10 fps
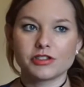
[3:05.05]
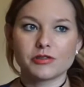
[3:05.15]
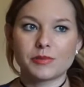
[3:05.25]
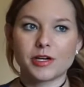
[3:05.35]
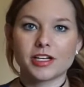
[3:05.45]

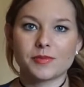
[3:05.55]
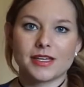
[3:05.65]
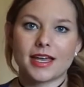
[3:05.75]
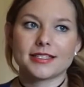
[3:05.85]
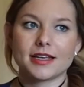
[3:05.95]
do a book
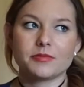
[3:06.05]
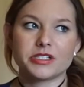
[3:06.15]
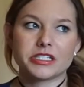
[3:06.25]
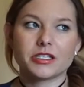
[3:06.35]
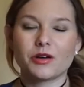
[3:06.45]
because I'm
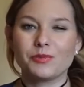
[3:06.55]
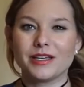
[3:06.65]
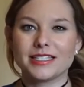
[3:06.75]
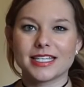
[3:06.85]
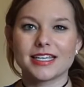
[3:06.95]
just so
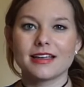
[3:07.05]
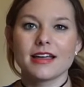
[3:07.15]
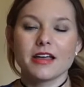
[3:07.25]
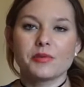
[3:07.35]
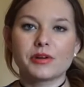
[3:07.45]

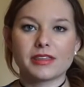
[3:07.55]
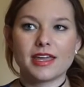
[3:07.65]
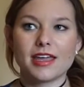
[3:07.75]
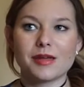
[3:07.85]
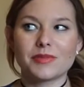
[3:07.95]
busy with
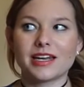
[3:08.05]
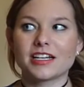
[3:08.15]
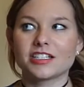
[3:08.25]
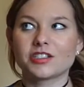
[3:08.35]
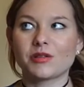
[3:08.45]
him that
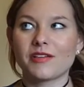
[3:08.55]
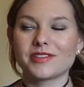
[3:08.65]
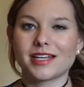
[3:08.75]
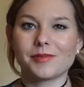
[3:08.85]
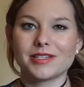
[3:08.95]
I just don't have
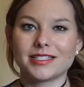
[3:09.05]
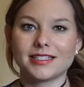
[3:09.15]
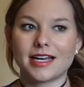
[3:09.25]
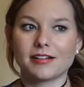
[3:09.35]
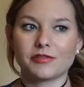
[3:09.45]
the time to
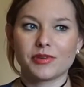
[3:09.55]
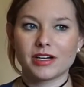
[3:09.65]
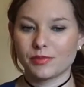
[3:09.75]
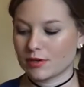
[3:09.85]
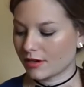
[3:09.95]
sit down and
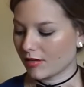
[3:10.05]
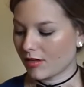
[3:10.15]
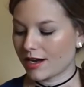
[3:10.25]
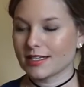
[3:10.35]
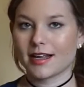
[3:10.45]
read a book a
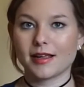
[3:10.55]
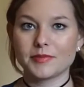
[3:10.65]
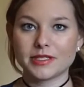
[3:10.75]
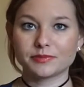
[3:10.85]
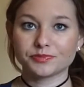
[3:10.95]
lot of
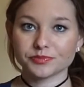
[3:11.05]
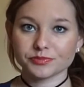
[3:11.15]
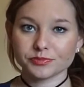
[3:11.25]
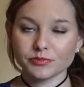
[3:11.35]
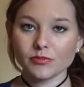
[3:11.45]
times.
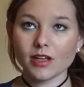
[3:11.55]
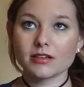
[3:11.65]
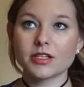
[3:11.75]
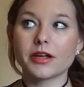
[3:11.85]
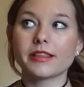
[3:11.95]

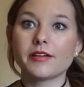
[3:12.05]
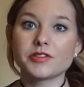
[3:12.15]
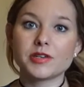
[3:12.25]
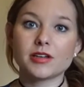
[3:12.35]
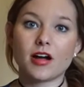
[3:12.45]
So I
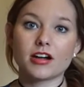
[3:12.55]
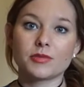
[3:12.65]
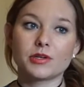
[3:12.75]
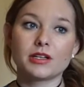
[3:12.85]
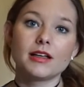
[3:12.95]
love doing
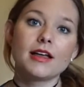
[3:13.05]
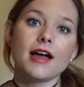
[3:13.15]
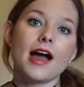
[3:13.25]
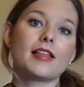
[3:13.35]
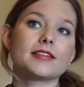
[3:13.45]
Audible.
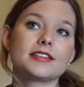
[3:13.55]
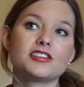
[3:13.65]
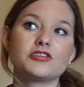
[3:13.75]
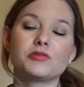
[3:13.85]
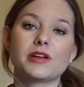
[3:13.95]
I listen
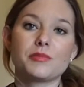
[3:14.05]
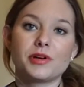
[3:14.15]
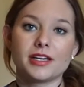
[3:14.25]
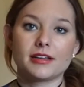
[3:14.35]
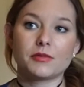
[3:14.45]
to it when I'm
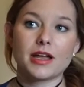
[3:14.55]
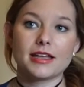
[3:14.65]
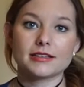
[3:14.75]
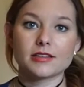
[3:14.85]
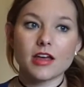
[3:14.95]
putting away
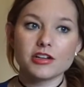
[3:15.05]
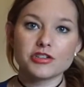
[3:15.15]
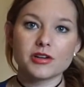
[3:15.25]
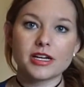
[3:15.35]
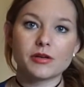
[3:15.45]
his
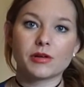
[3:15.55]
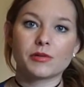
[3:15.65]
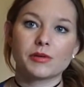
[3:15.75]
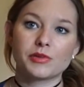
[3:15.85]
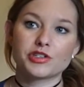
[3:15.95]
laundry or
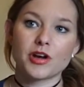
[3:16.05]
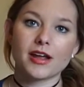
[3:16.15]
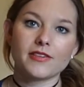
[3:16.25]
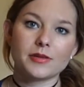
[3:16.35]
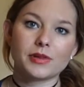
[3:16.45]
when we're
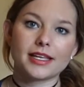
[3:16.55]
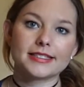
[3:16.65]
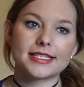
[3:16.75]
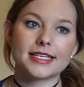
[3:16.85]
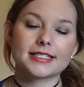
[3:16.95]
driving
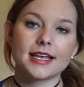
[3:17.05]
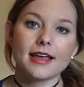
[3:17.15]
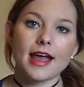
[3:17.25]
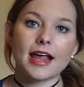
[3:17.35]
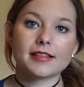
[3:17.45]
places.
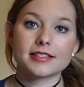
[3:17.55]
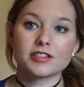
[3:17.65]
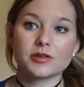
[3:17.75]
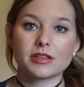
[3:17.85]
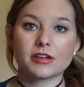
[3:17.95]
I listen
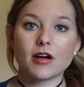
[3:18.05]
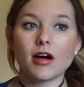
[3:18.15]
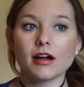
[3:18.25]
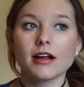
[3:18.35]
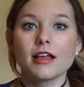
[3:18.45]
to it in the
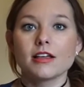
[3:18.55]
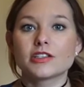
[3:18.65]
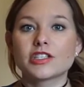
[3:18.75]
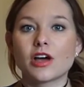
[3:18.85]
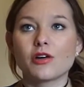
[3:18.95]
car.
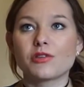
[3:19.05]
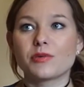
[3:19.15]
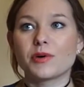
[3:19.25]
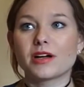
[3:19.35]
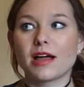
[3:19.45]
So
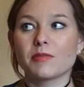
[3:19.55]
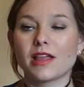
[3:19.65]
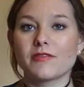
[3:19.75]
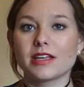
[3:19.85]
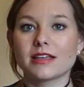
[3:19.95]
the book I'm
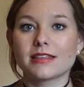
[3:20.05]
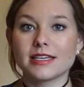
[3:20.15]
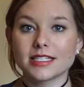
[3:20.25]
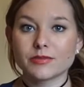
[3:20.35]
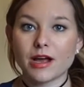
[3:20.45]
loving
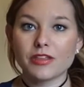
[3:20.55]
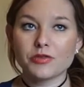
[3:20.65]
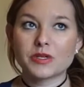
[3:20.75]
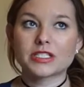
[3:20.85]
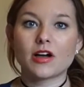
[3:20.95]
this
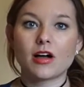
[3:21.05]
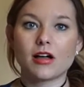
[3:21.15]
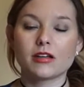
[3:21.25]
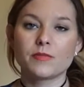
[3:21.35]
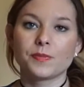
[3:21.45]
month was
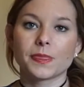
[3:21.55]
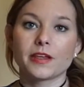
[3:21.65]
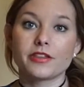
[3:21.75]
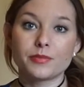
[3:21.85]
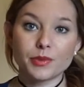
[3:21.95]
called
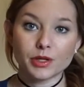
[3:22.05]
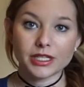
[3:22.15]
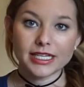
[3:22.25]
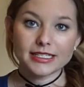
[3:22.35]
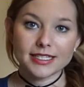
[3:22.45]
The
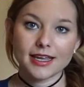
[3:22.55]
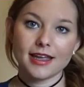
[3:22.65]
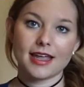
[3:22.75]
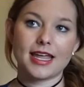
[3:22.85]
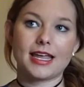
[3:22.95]
Bullet,
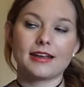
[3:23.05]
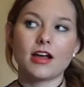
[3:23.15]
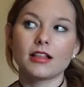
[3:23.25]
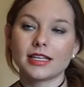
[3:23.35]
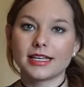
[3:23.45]
and
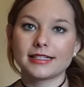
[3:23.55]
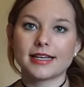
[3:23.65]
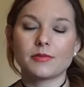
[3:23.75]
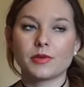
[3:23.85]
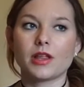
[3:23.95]
I'll link it
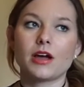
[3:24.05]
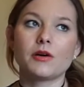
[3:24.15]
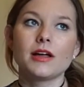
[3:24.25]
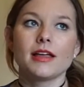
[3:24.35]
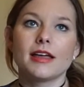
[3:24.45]
down
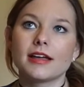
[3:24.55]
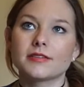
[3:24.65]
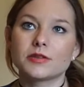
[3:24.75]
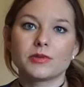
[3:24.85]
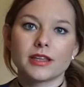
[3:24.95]
below.
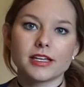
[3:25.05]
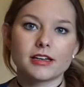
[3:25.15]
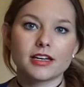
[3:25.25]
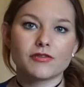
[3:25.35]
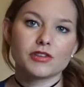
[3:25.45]
It's a really
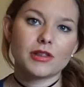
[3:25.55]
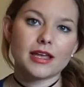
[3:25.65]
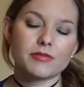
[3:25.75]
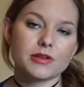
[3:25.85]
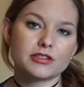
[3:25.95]
good, if you
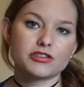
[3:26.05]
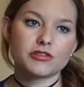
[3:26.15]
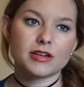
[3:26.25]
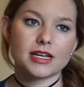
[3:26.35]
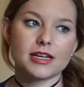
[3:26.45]
like
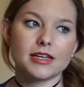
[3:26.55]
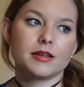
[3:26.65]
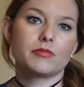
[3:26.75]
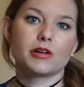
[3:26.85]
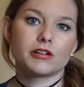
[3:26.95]

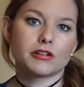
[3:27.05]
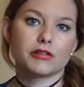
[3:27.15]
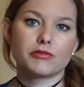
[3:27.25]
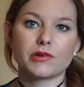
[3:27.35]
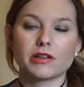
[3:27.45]
mystery,
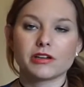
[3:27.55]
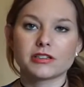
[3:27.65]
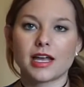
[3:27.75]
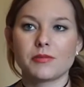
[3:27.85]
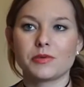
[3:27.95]
murder, thriller
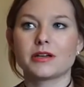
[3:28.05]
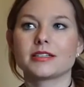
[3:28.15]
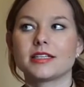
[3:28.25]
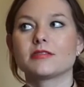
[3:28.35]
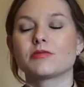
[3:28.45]
type
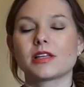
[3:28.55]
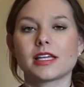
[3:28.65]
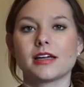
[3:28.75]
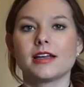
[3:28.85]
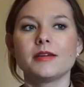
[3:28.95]
books, it's
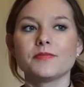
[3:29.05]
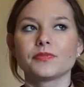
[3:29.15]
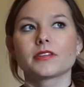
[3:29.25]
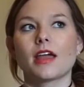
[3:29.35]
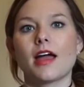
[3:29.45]
really good.
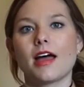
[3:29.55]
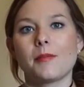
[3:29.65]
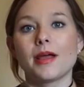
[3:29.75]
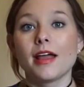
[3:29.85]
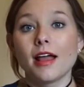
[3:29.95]

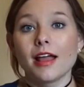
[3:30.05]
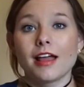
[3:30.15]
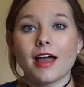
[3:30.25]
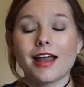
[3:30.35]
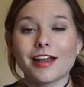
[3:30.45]

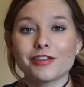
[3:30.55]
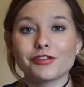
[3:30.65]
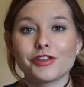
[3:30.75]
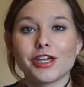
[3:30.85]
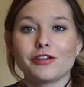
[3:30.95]

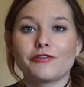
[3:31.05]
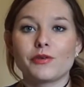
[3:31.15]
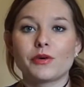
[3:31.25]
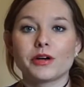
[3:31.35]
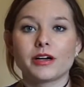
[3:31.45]
Another thing
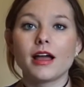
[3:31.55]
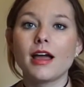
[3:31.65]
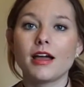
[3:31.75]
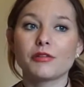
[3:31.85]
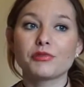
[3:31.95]
for
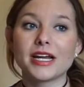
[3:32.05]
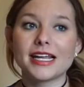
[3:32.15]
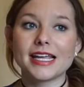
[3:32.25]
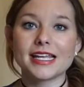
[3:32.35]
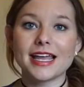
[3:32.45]

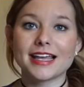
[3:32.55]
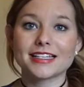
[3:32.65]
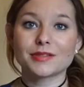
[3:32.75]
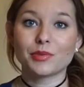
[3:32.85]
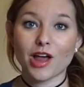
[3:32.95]
reading
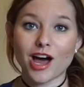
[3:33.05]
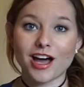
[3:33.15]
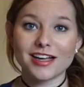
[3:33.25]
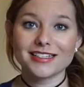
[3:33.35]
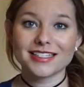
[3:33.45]
is
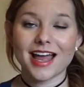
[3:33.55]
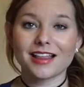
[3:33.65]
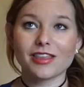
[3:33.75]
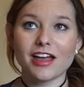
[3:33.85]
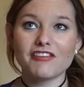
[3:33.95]
blogs.
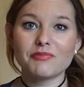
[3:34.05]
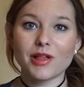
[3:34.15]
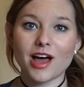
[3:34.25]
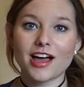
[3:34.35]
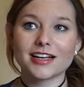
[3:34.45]
I love
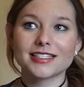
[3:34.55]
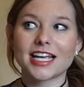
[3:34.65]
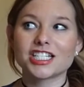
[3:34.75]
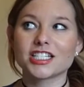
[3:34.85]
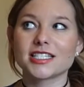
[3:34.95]
blogs.
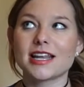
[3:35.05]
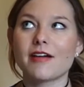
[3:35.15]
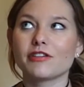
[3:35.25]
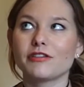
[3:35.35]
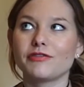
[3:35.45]
I just
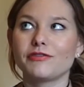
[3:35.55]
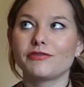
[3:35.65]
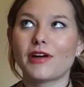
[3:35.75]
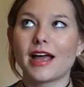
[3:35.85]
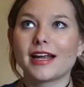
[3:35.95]
never
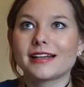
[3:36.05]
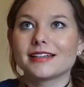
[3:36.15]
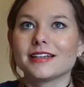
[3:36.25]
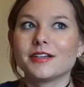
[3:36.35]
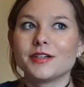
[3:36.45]
find,